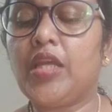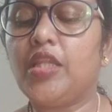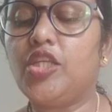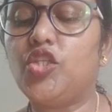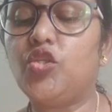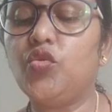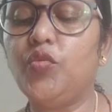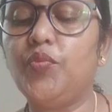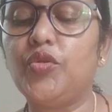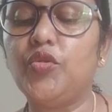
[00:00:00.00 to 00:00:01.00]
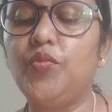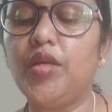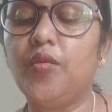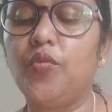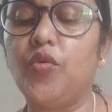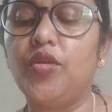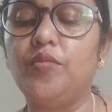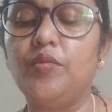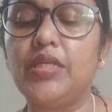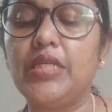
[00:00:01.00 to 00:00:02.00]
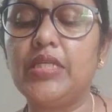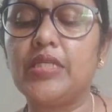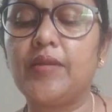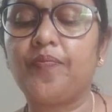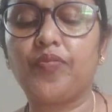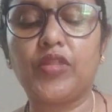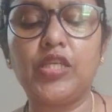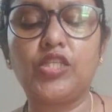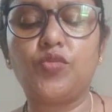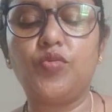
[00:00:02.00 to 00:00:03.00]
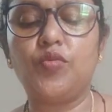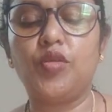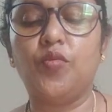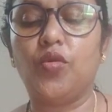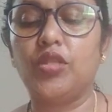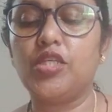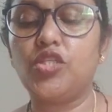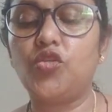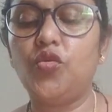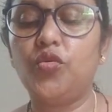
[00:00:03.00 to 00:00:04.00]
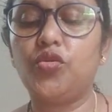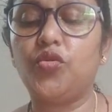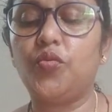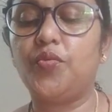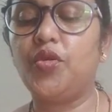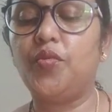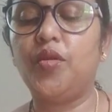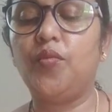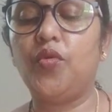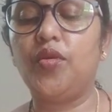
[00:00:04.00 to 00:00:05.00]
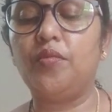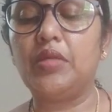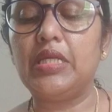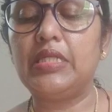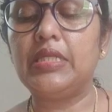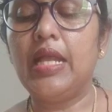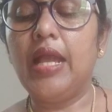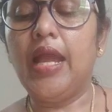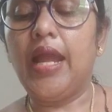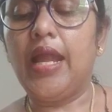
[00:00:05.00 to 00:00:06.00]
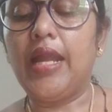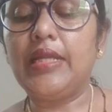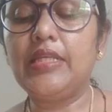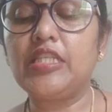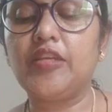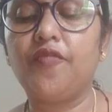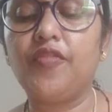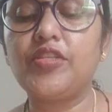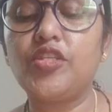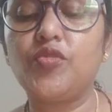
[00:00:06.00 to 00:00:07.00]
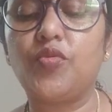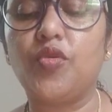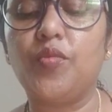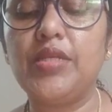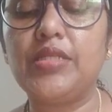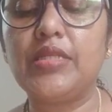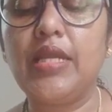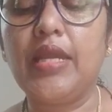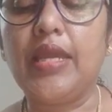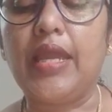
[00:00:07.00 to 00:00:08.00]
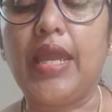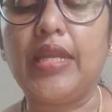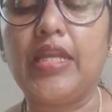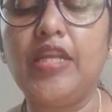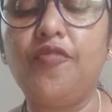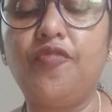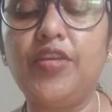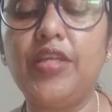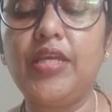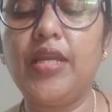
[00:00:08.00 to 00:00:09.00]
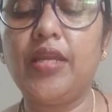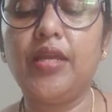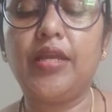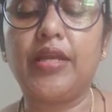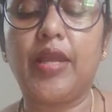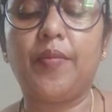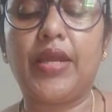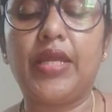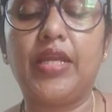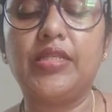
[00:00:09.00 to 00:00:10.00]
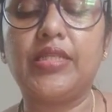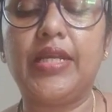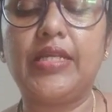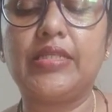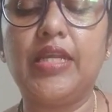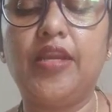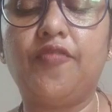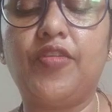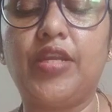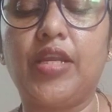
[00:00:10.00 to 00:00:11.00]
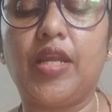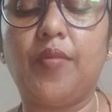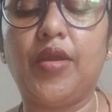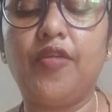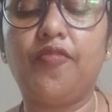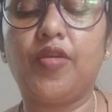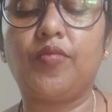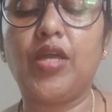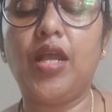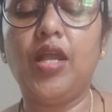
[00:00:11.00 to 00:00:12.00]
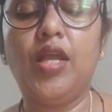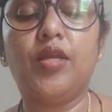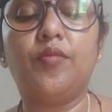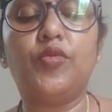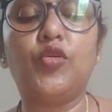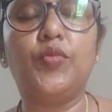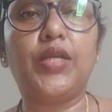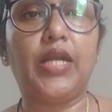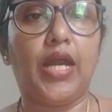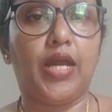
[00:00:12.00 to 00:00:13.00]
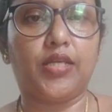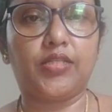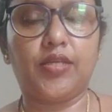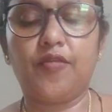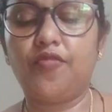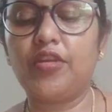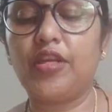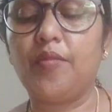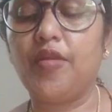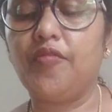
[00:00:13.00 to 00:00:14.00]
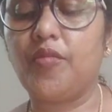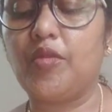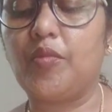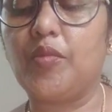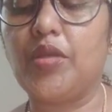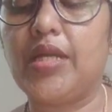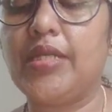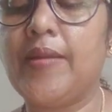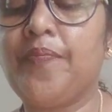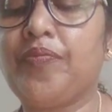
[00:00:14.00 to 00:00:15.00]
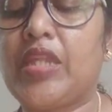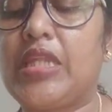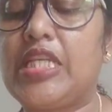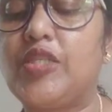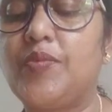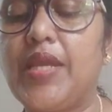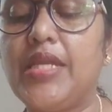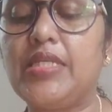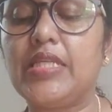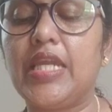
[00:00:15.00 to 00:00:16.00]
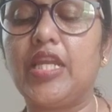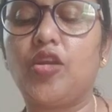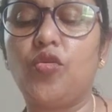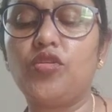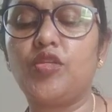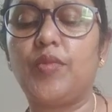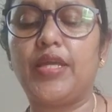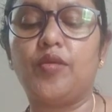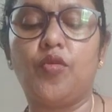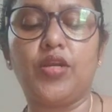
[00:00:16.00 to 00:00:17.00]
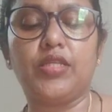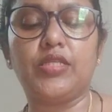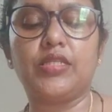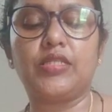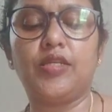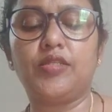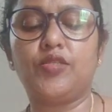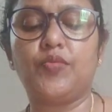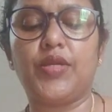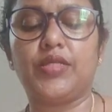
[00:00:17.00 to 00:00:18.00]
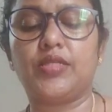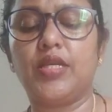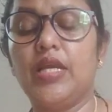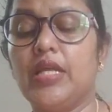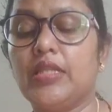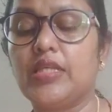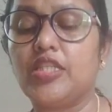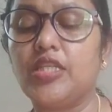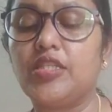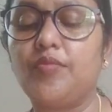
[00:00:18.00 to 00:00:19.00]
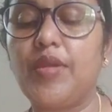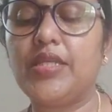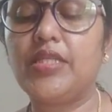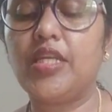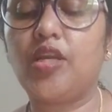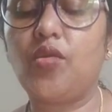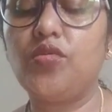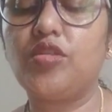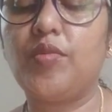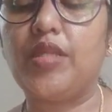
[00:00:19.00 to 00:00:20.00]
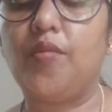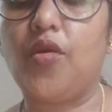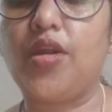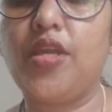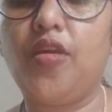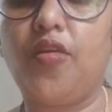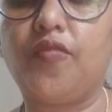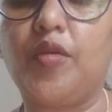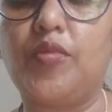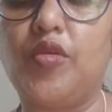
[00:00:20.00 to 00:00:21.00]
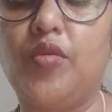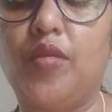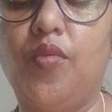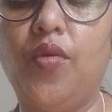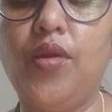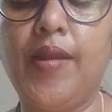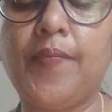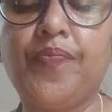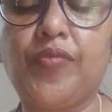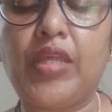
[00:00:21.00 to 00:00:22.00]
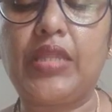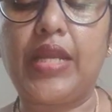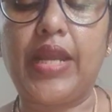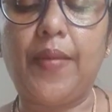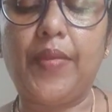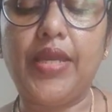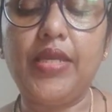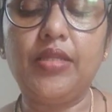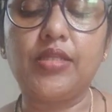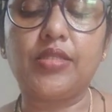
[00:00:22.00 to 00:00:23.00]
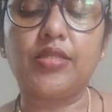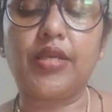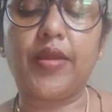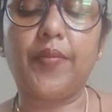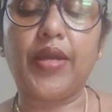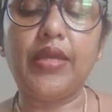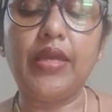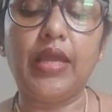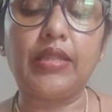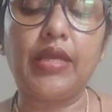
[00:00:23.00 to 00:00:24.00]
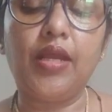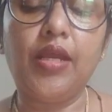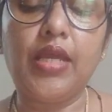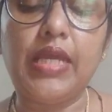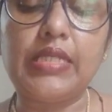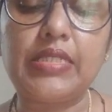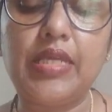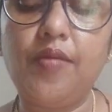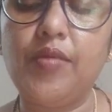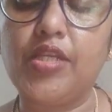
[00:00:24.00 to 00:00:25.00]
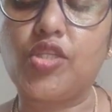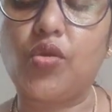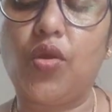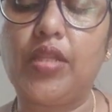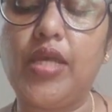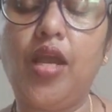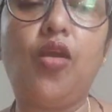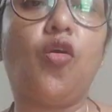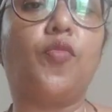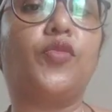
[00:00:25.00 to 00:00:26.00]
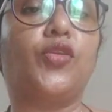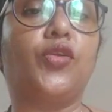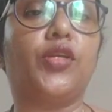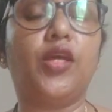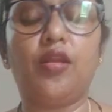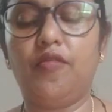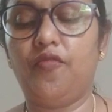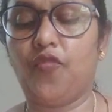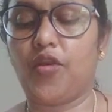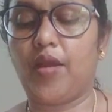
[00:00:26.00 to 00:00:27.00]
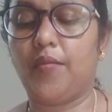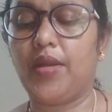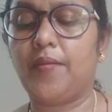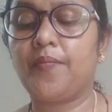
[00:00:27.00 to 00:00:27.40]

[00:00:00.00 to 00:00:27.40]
The two pubic bone meet, this pubic bone, this two pubic bone meet at the symphysis pubis and inferior rami. Inside is the inferior rami from the pubic arch. Inferior rami from the pubic arch. The space enclosed by the body. This is the space. This space enclosed by the body of the pubic bone. The rami, this is the rami, and the ischium is called the obturator foramen.